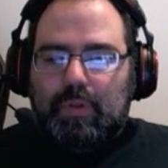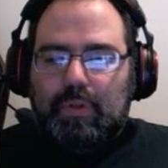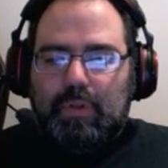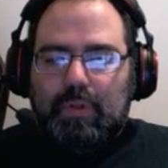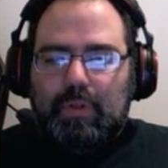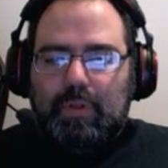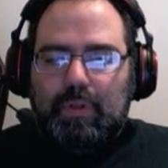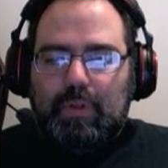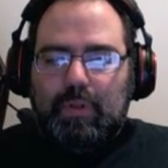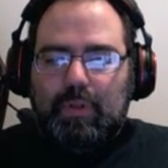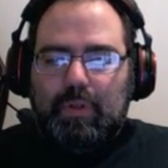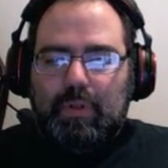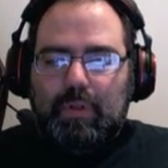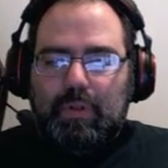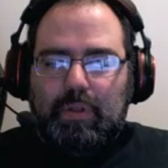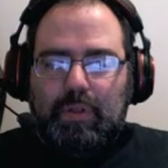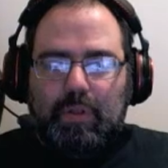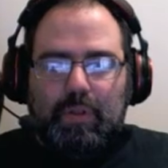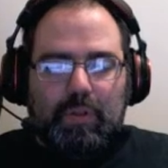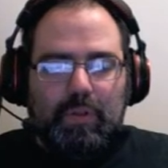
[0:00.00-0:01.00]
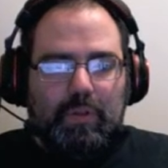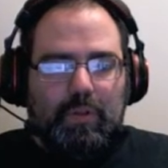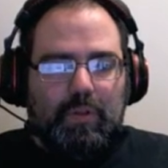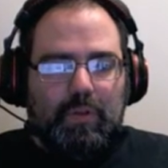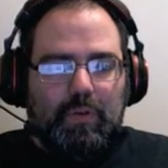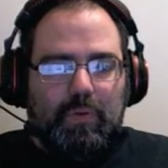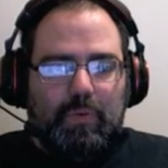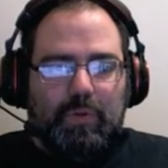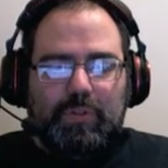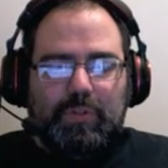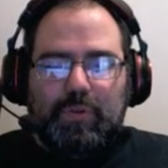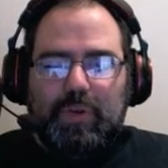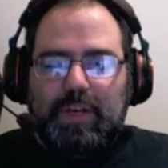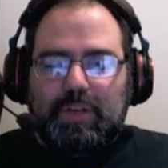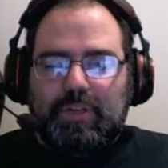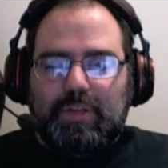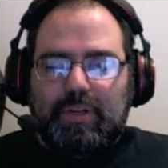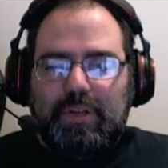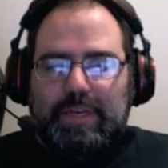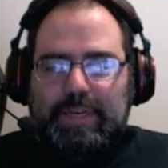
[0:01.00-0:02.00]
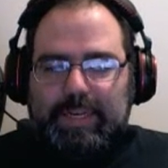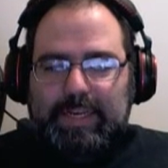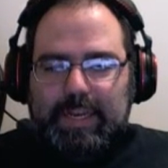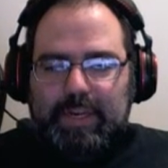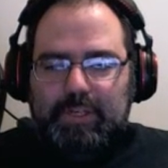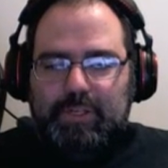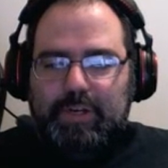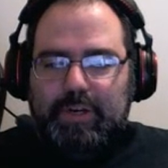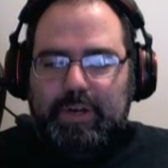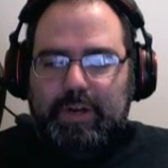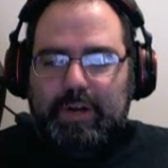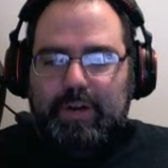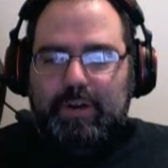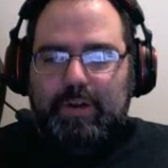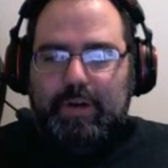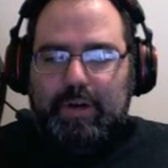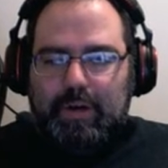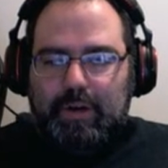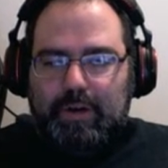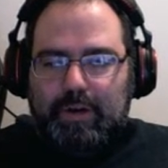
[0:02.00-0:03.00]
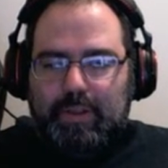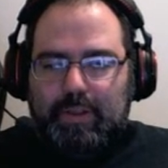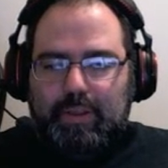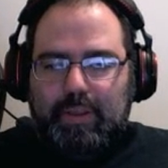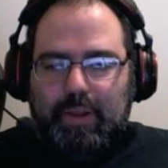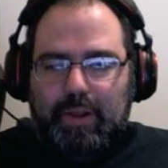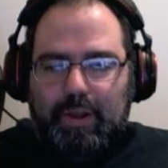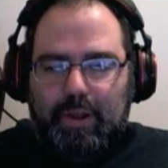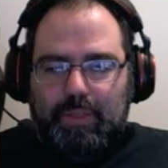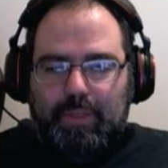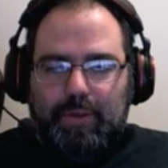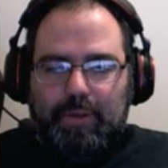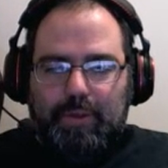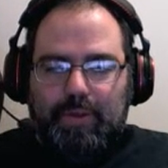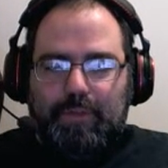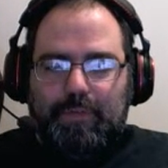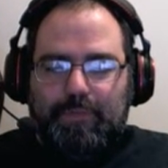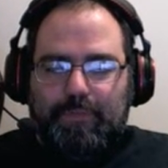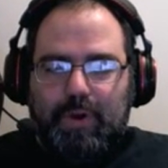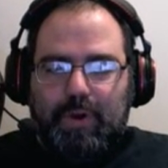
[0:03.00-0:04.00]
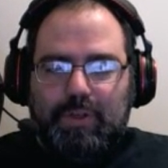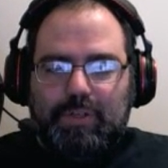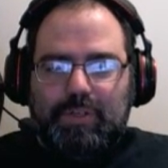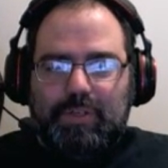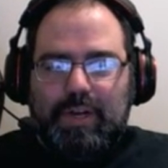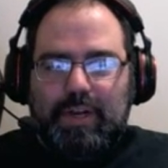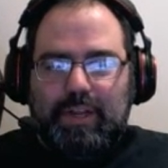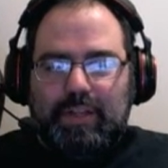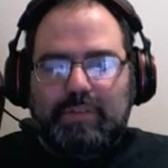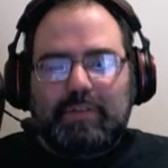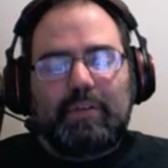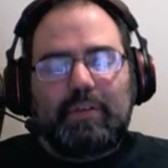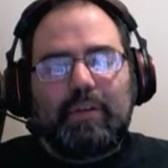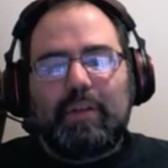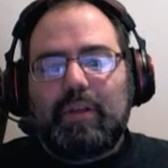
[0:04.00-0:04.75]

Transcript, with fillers: The only ones who actually in danger here are the other the frost giants.